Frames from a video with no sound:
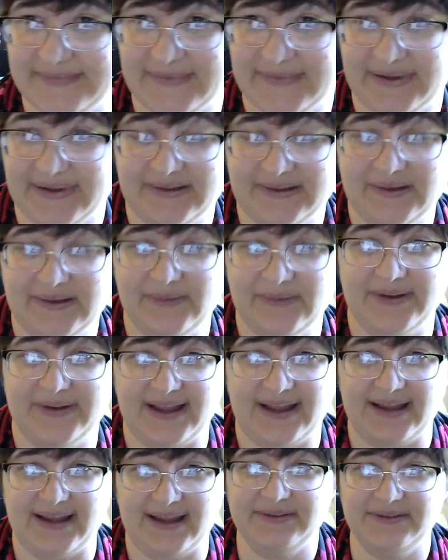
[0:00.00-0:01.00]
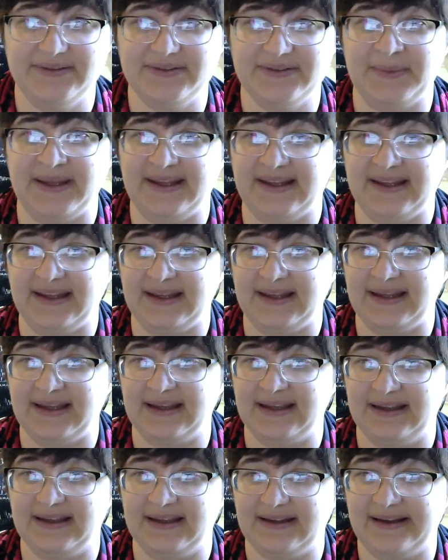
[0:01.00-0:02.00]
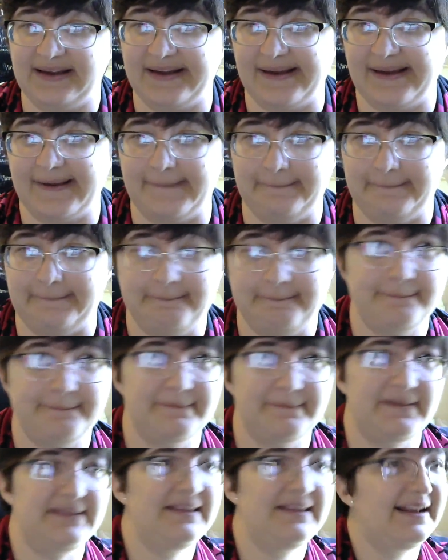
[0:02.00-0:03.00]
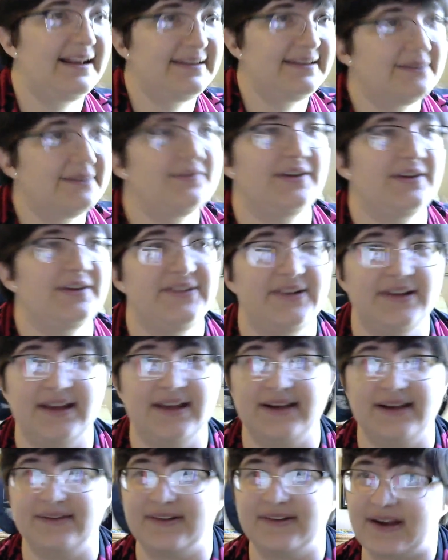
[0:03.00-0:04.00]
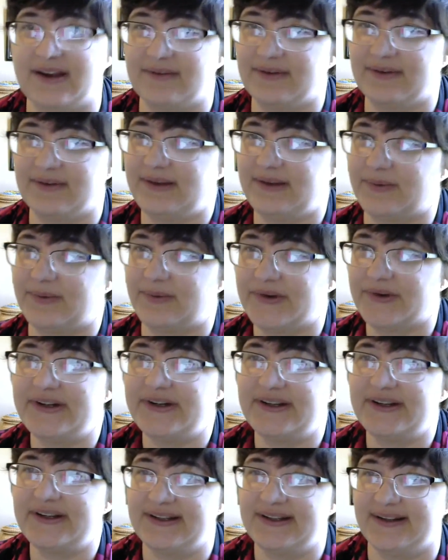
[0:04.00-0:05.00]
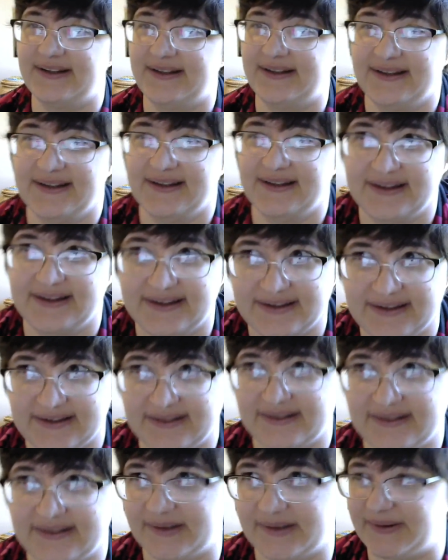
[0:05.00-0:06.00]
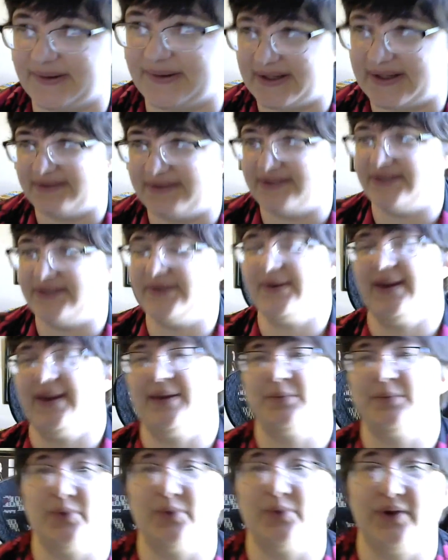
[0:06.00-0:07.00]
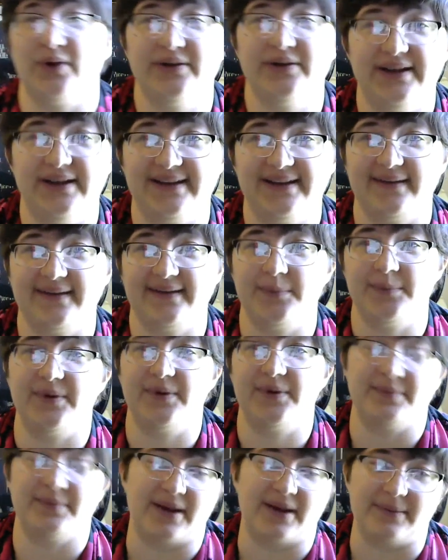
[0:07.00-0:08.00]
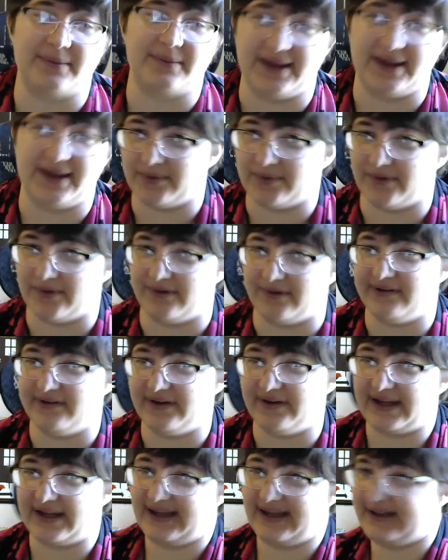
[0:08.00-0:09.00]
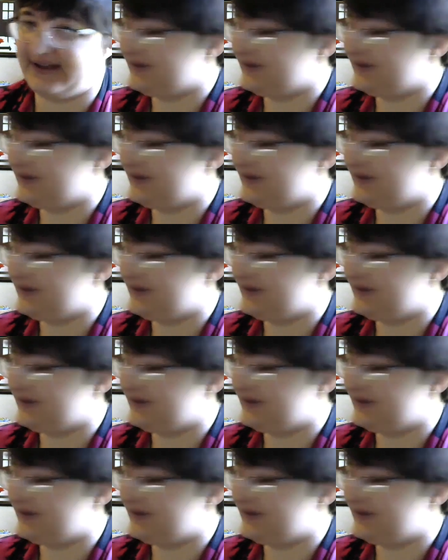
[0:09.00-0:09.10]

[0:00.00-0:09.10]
So I was making, at the last convention, I got really bored. So I was doing embroidery because I brought my embroidery kit.